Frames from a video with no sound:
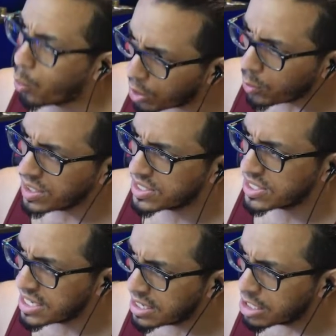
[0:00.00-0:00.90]
Will we
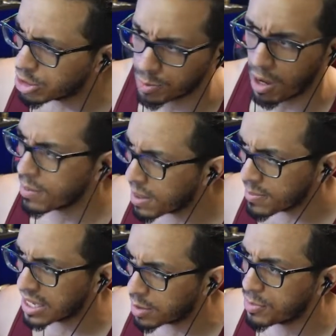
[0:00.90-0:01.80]
see Spider-Man
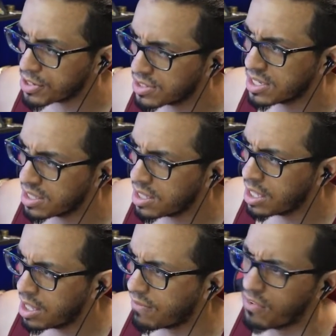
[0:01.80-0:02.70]
make an appearance in
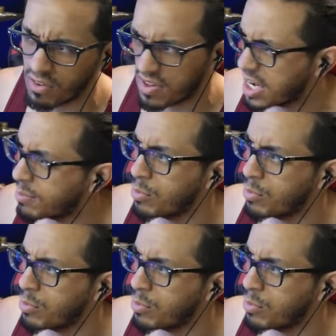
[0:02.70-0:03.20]
a Venom